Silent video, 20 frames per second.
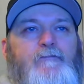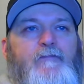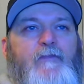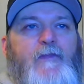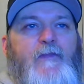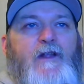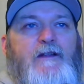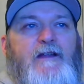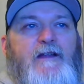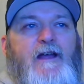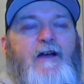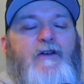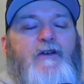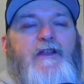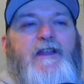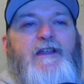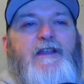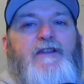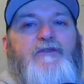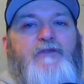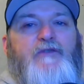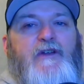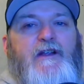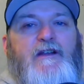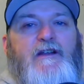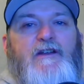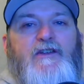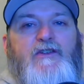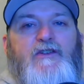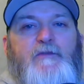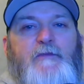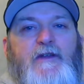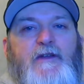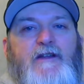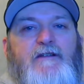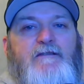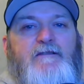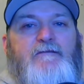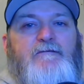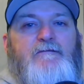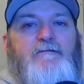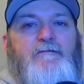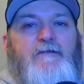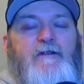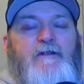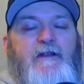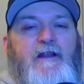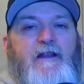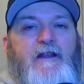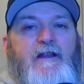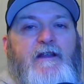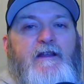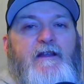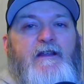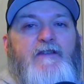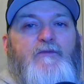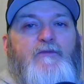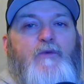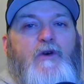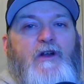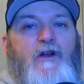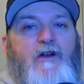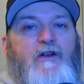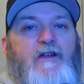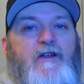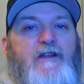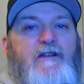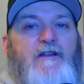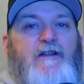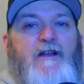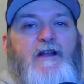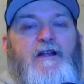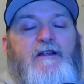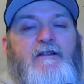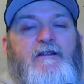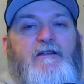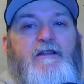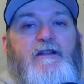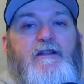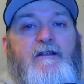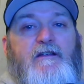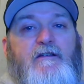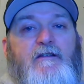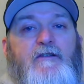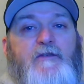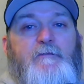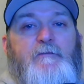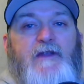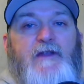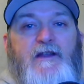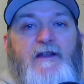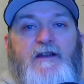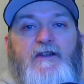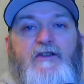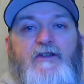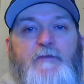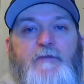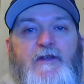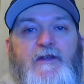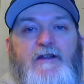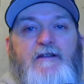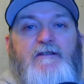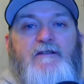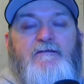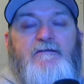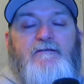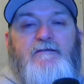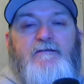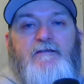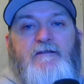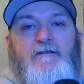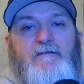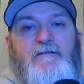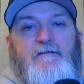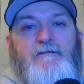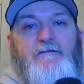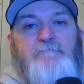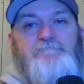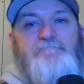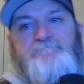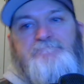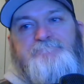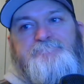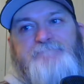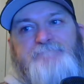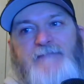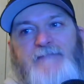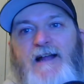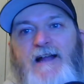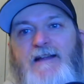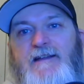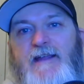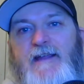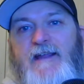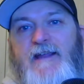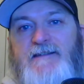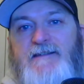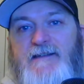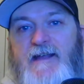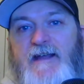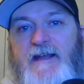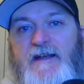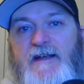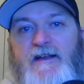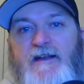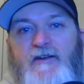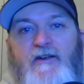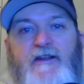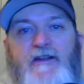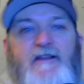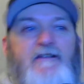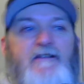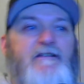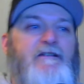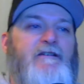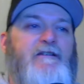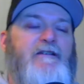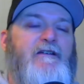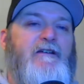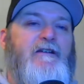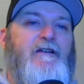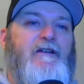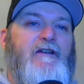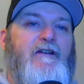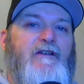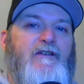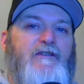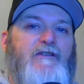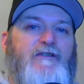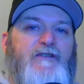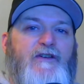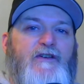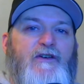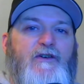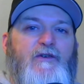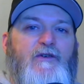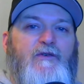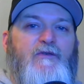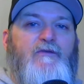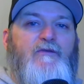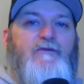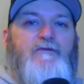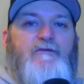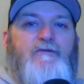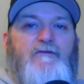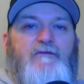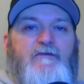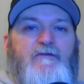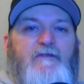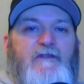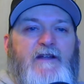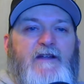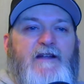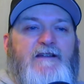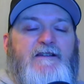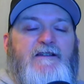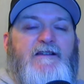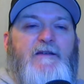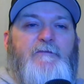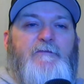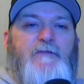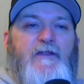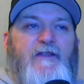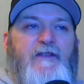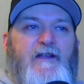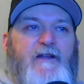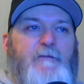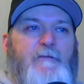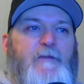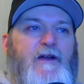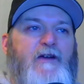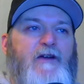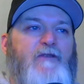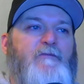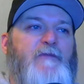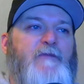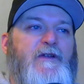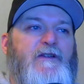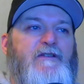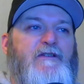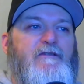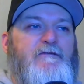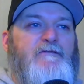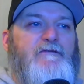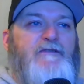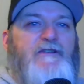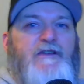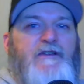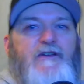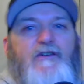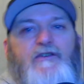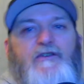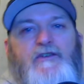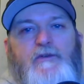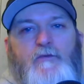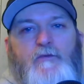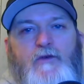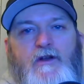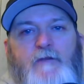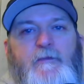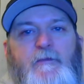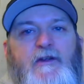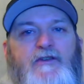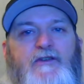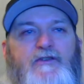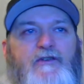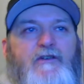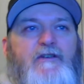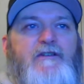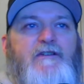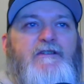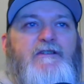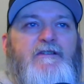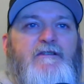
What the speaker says: now he can drink a little bit. His water can be a little bit not as sanitary. So that's something to think about. But still, you want to make sure it's